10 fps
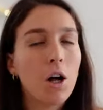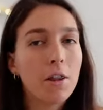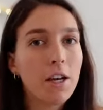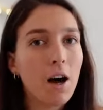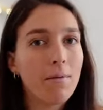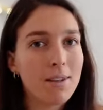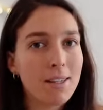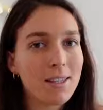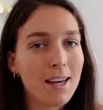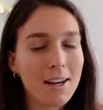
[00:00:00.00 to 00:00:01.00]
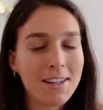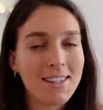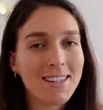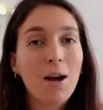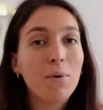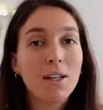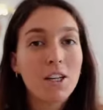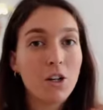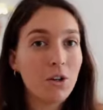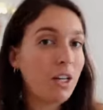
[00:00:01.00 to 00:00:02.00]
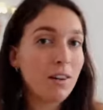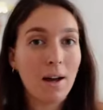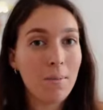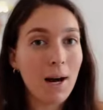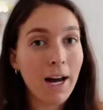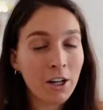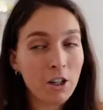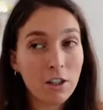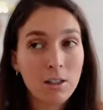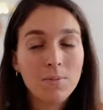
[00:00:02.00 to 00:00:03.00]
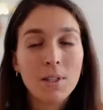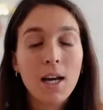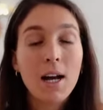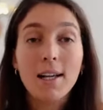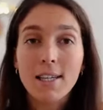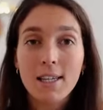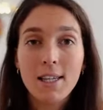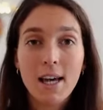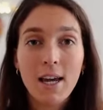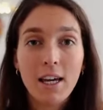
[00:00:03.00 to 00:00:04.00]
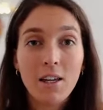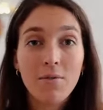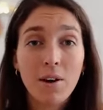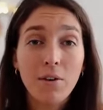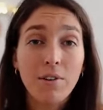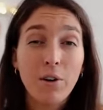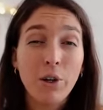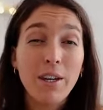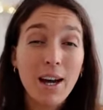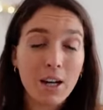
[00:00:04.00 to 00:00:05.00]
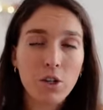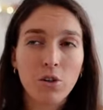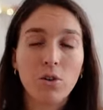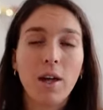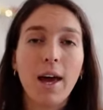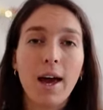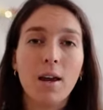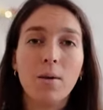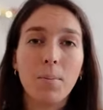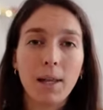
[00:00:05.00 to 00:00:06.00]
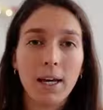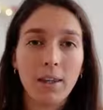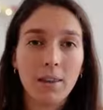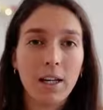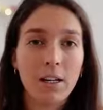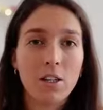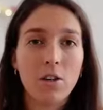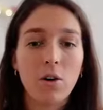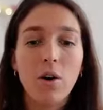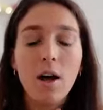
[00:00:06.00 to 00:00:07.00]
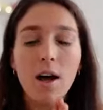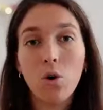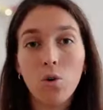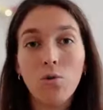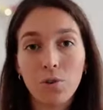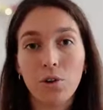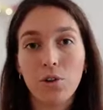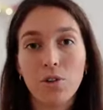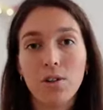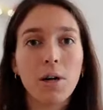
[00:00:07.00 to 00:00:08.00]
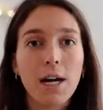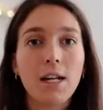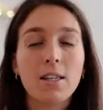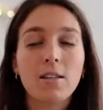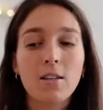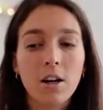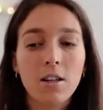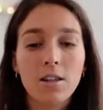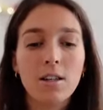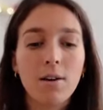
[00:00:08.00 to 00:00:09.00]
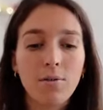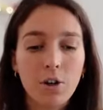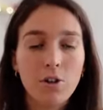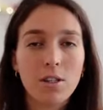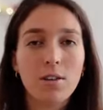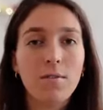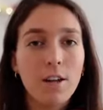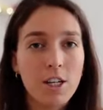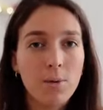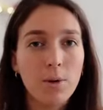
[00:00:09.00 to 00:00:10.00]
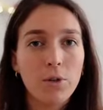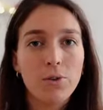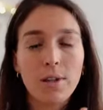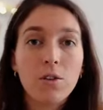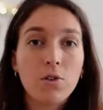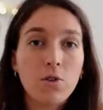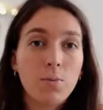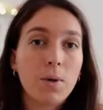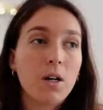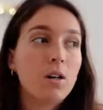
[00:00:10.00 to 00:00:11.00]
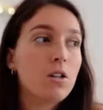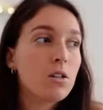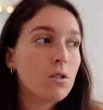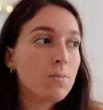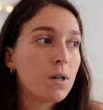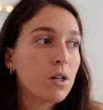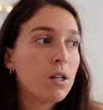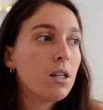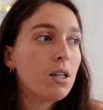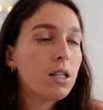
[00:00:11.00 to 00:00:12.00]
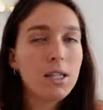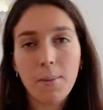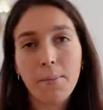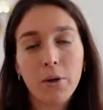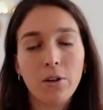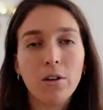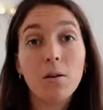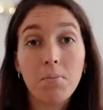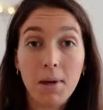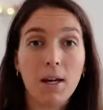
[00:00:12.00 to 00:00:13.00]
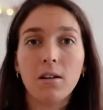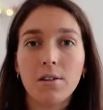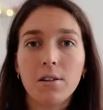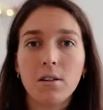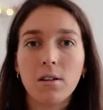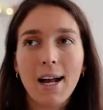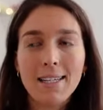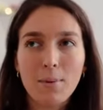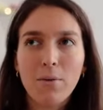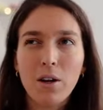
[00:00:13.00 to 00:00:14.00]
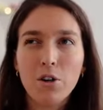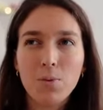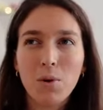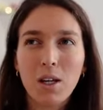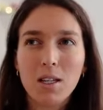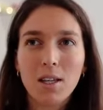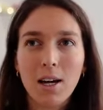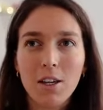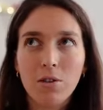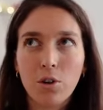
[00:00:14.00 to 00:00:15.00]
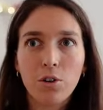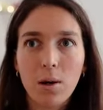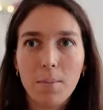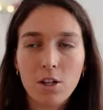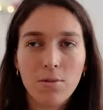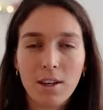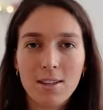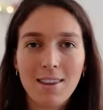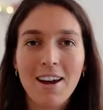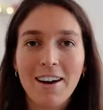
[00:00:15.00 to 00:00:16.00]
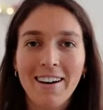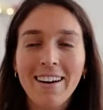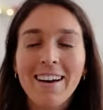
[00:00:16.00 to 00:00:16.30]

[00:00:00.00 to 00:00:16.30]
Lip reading: All the obvious things, I really don't eat them at all. As I said, I eat very natural and plain things. So whole foods, grains, nuts, fruits, vegetables. Super duper simple meals. Except if they're smoothies, then I throw a bunch of things in there.